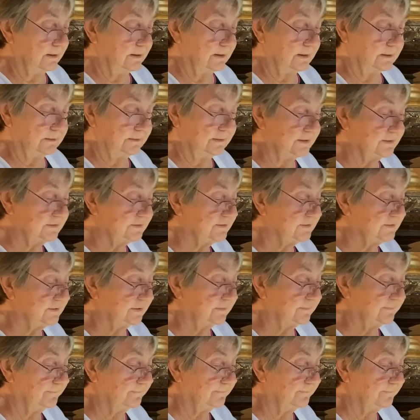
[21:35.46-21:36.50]
list
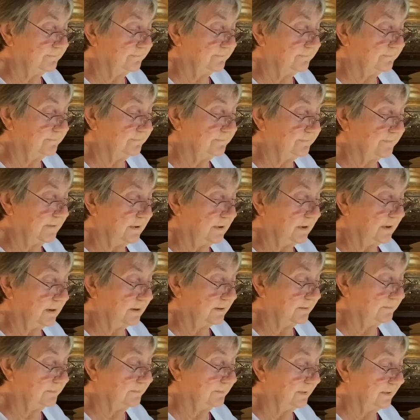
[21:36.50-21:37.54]
of, of
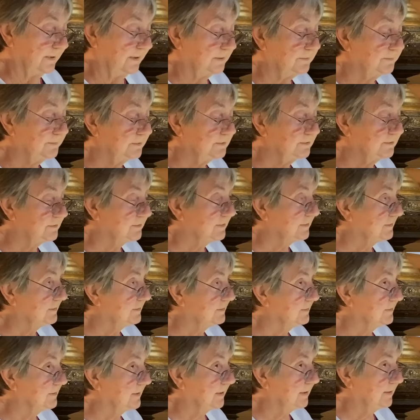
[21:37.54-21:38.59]
um, hindrances
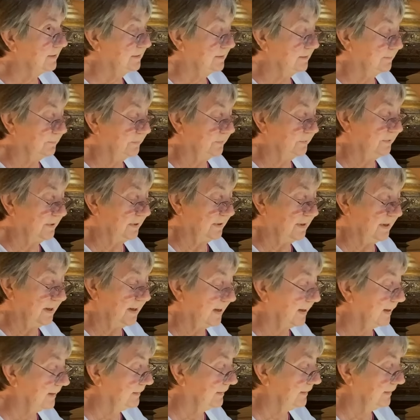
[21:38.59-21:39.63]
that the Buddha
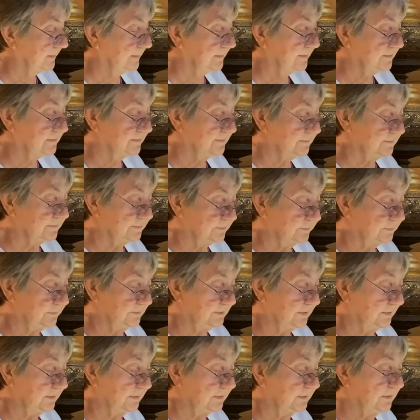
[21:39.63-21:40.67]
had in this
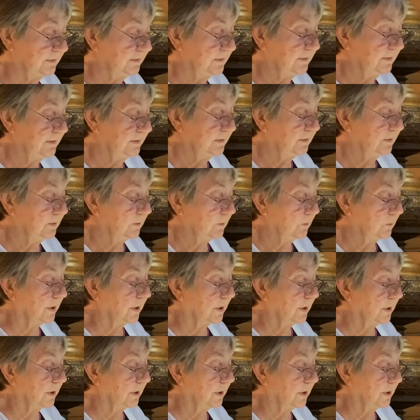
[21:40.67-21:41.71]
sutta
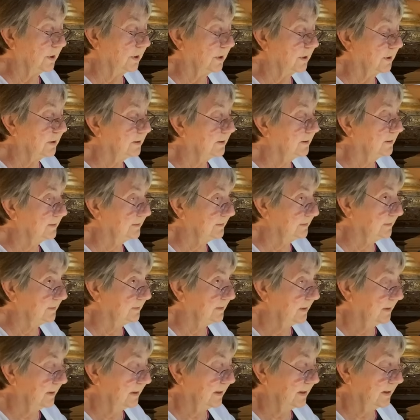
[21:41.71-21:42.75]
were
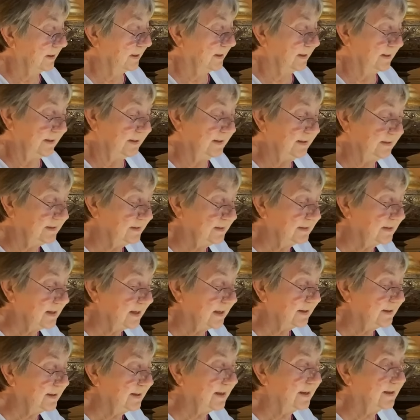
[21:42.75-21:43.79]
he did not
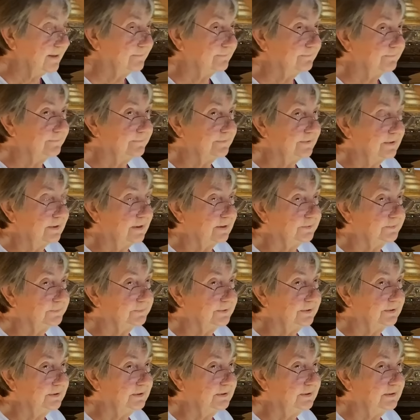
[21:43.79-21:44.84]
have
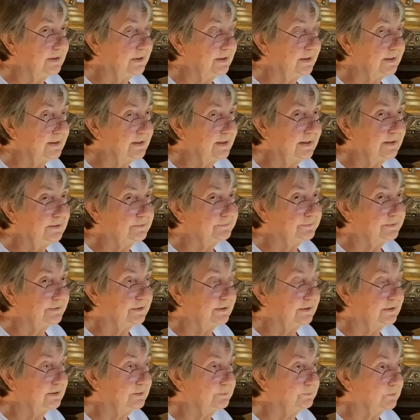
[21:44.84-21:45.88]
greed and hatred
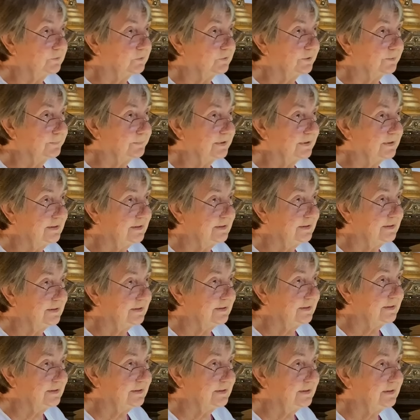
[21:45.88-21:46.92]
anymore because
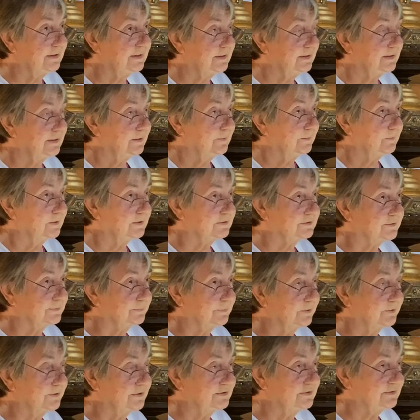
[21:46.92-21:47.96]
he was a
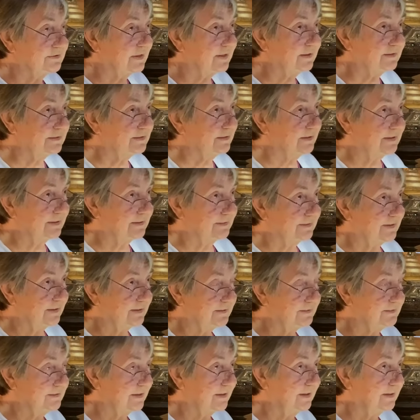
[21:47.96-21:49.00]
bodhisattva at that
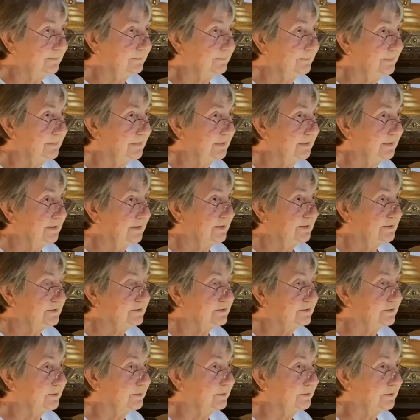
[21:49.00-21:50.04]
time.
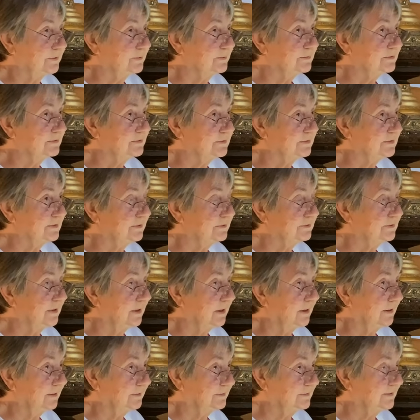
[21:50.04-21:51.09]
So those
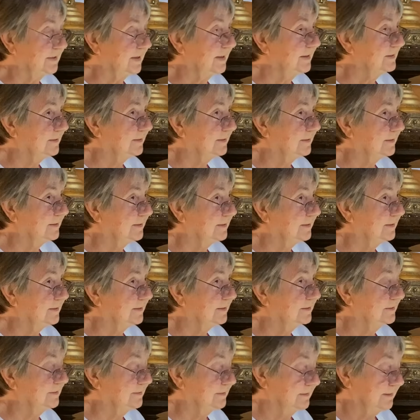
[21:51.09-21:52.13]
uh, taints
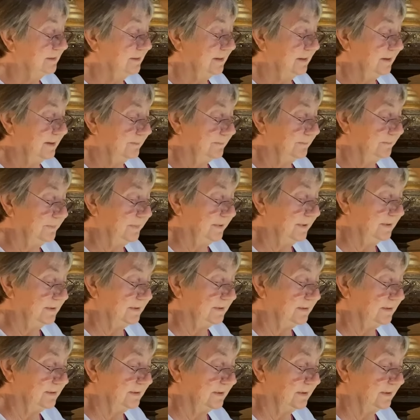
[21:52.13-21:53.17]
had
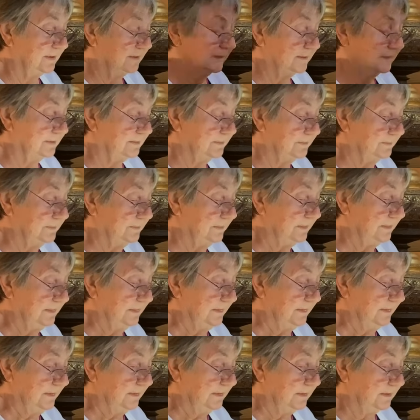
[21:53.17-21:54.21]
been uh,
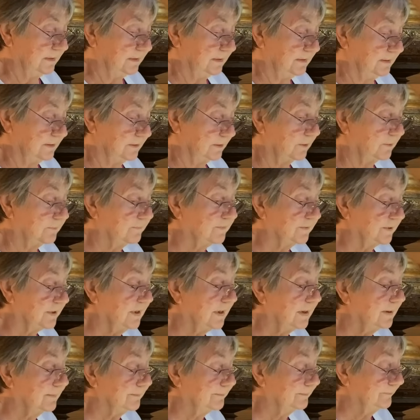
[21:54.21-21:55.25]

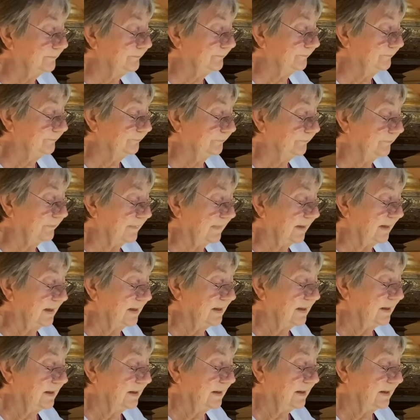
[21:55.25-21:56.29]
overcome
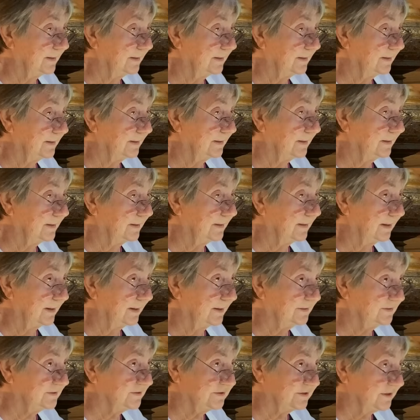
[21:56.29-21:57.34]
and
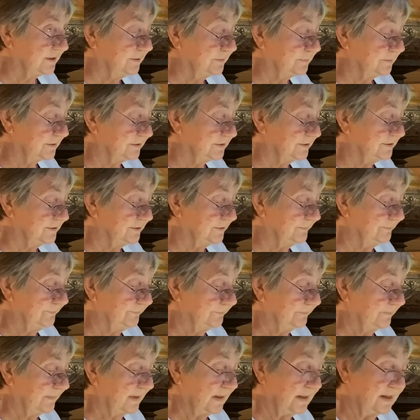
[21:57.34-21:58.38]
extinguished.
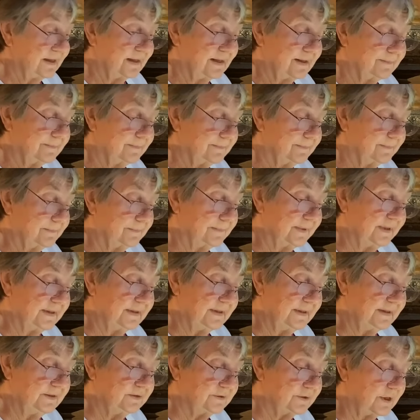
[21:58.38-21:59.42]
But
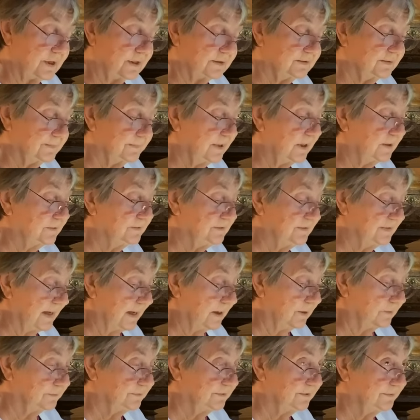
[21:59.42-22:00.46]
he talked about
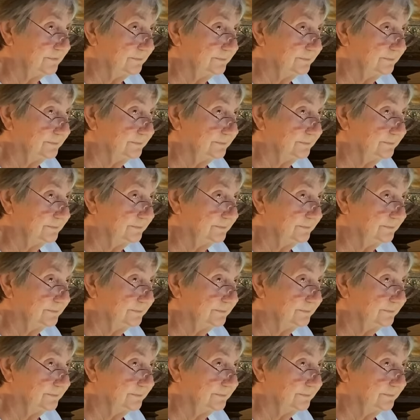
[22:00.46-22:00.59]
doubt,